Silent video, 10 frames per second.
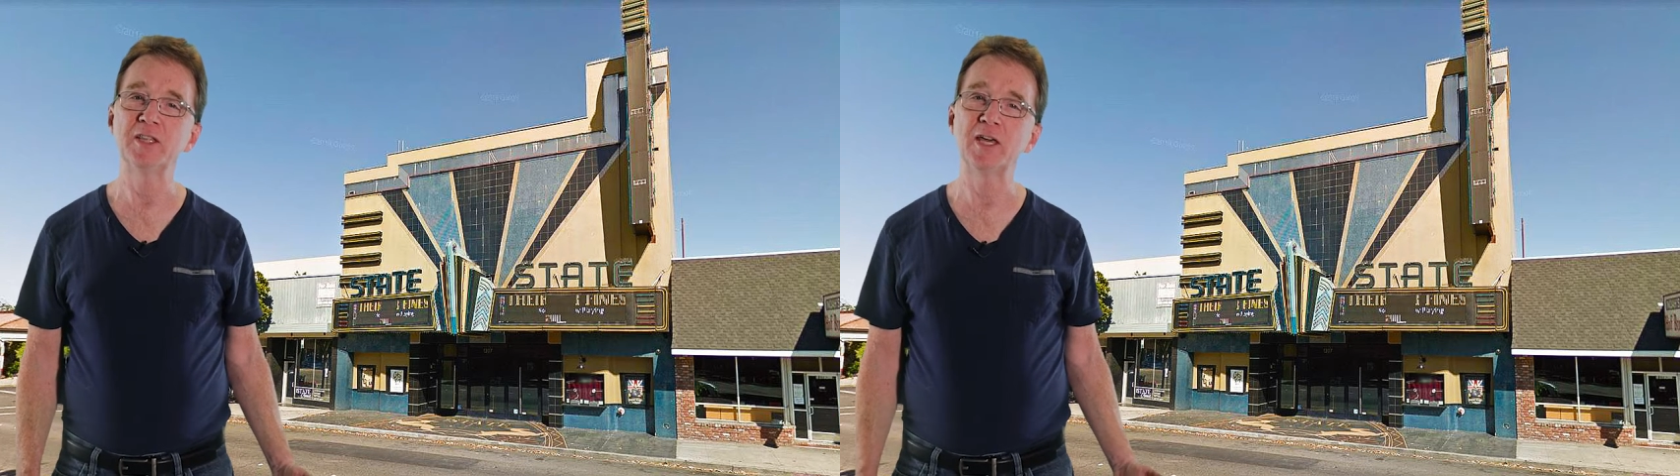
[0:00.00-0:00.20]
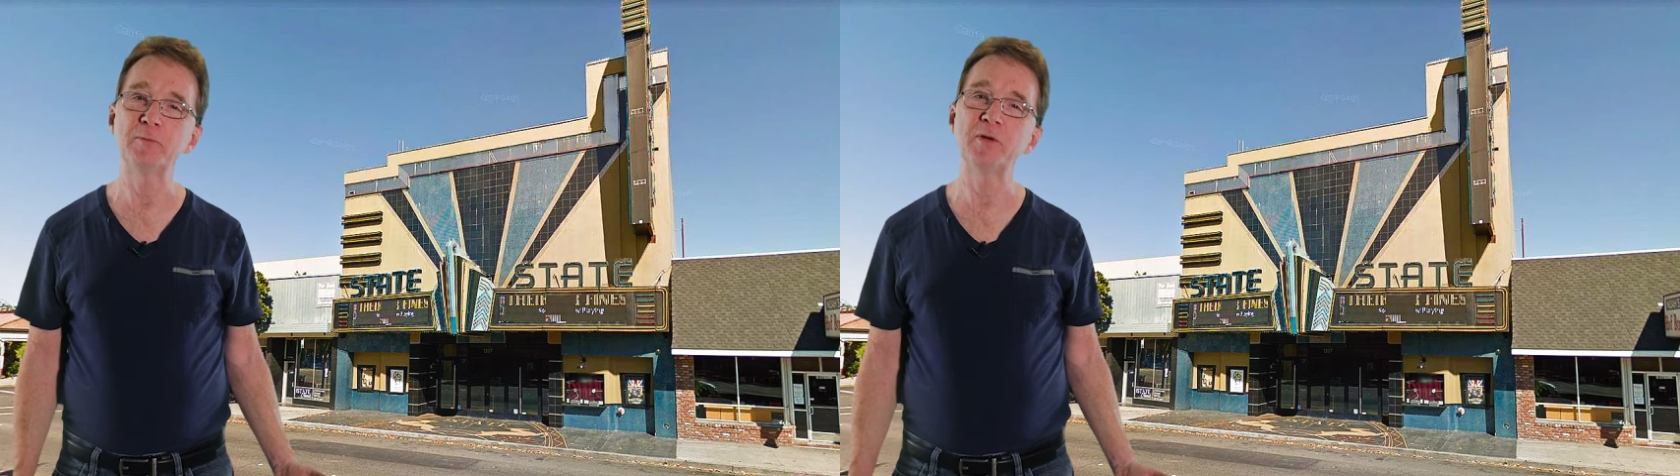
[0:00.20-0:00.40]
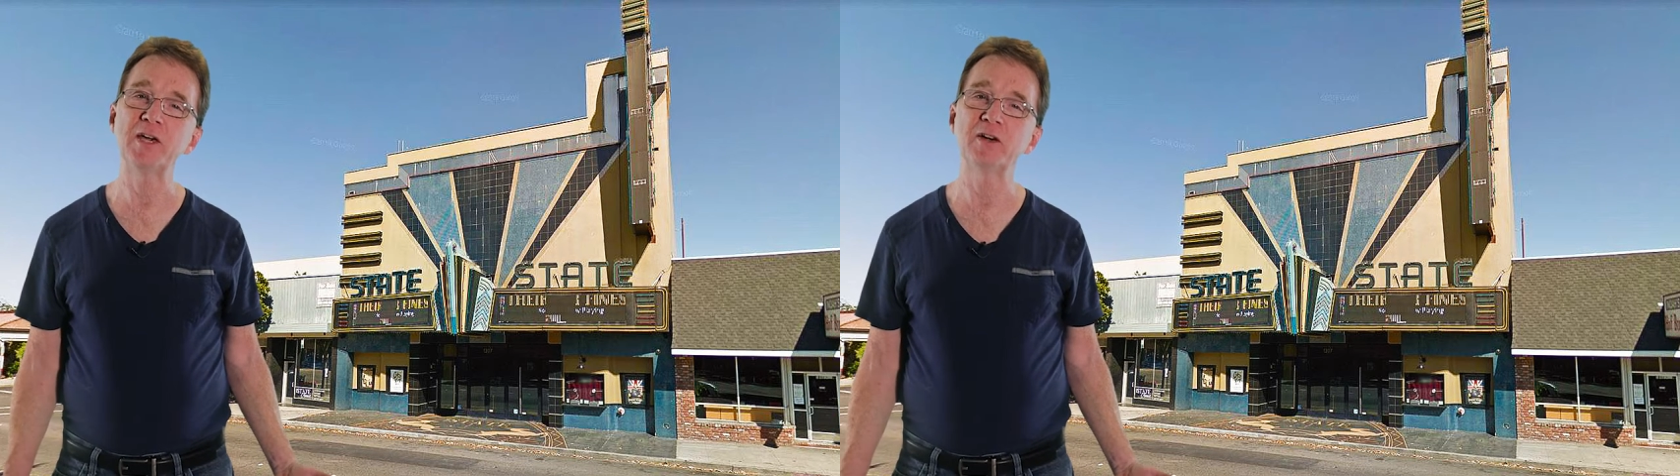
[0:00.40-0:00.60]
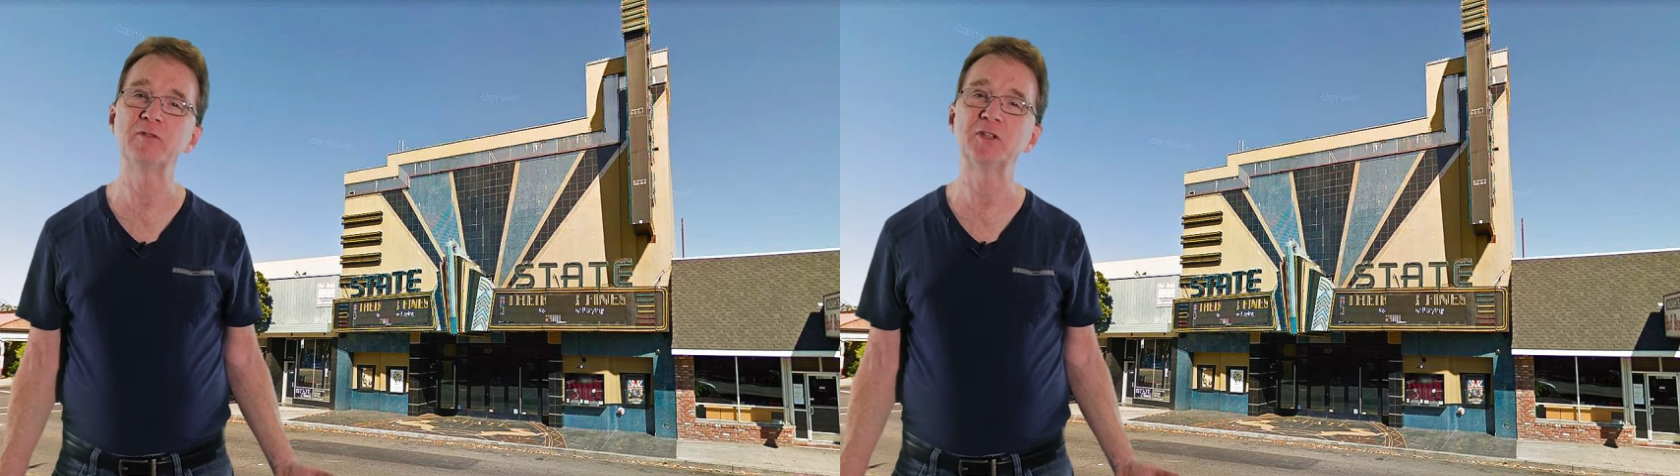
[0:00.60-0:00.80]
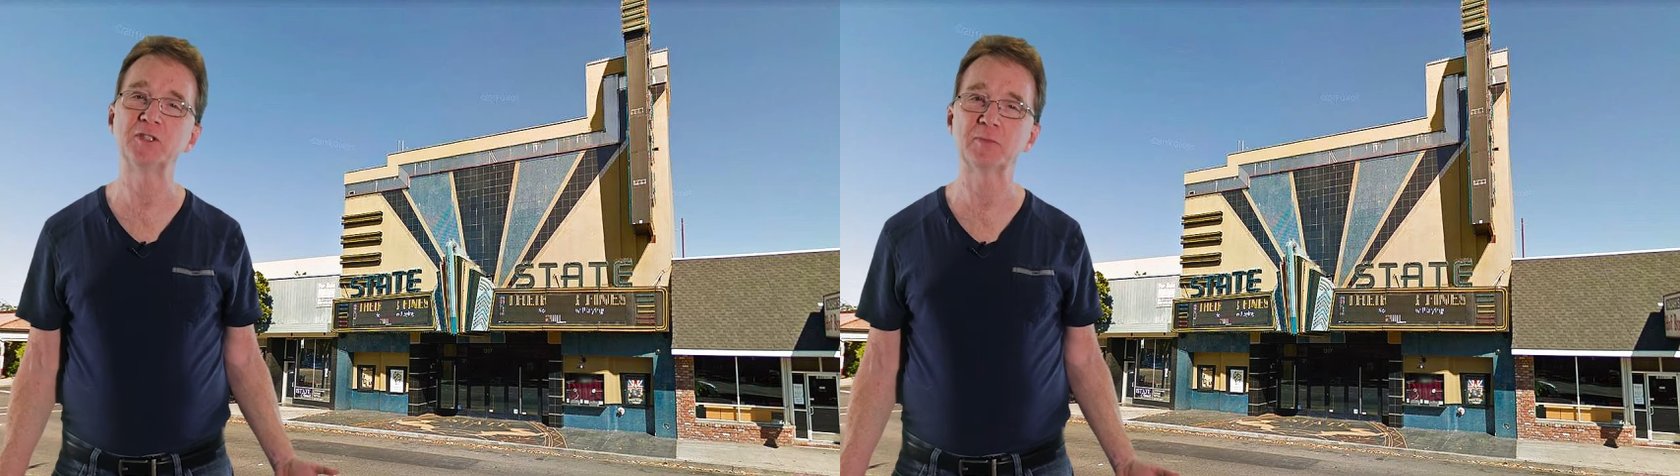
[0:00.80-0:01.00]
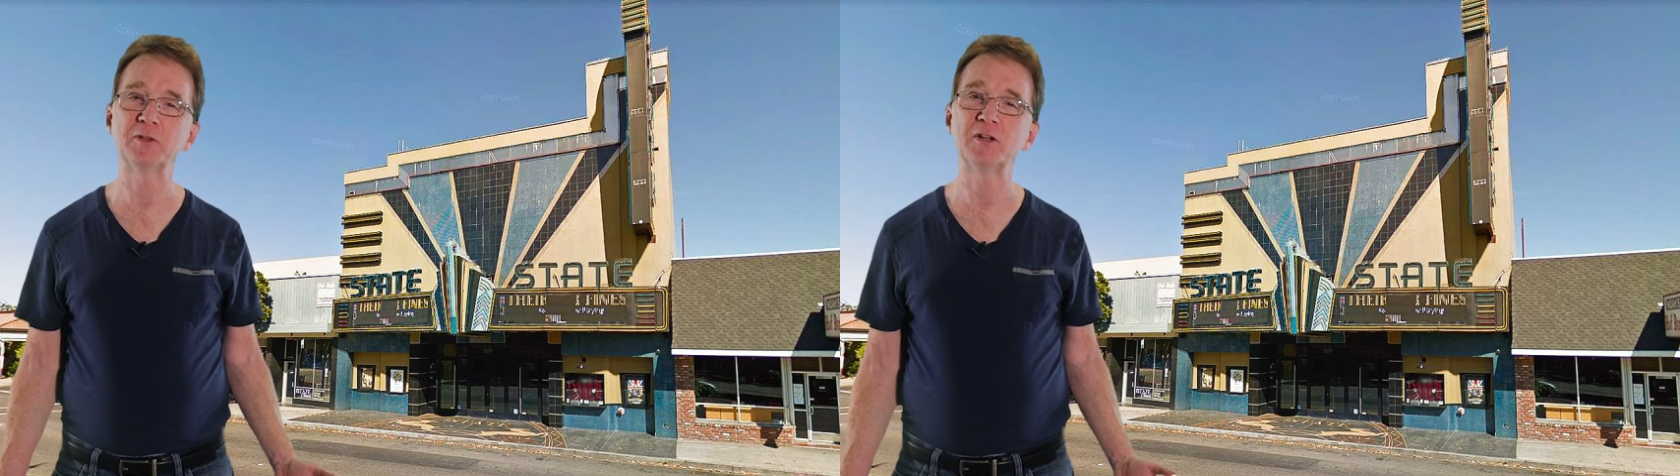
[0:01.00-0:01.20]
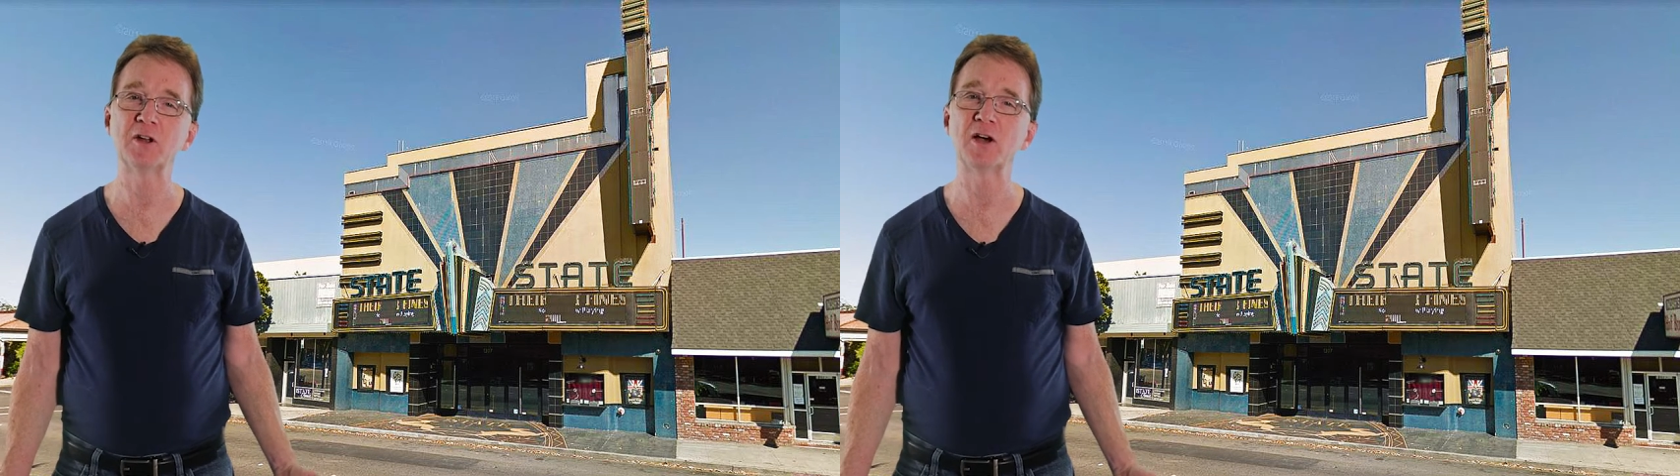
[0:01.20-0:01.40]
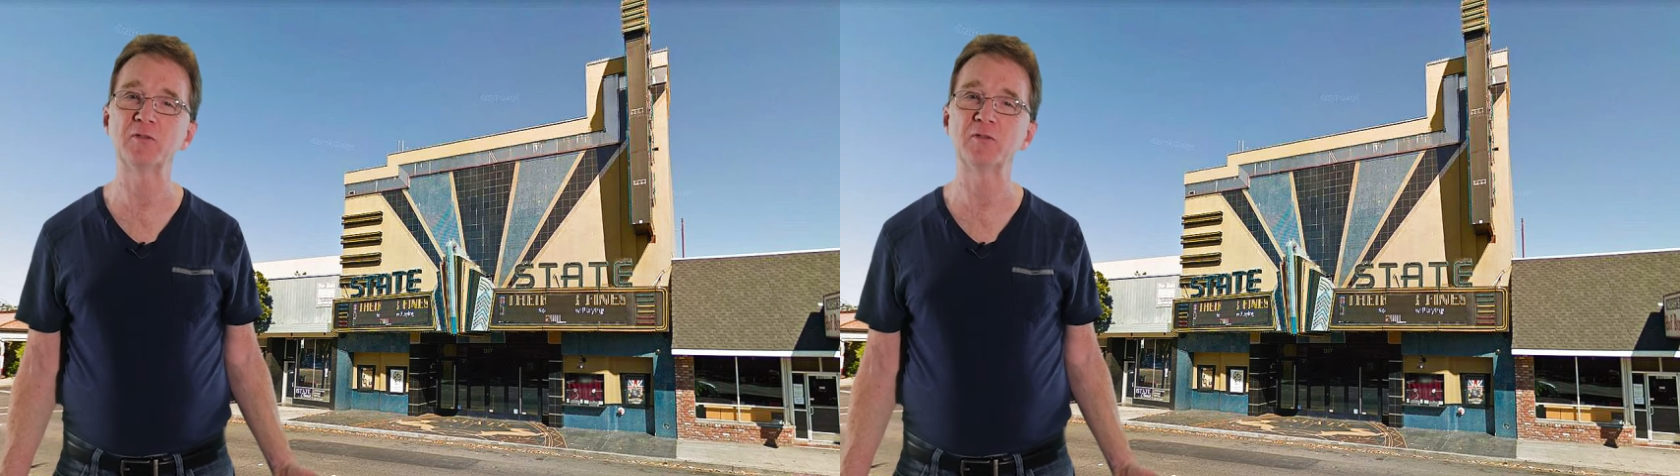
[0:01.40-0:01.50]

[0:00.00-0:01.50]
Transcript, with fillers: They may have accepted an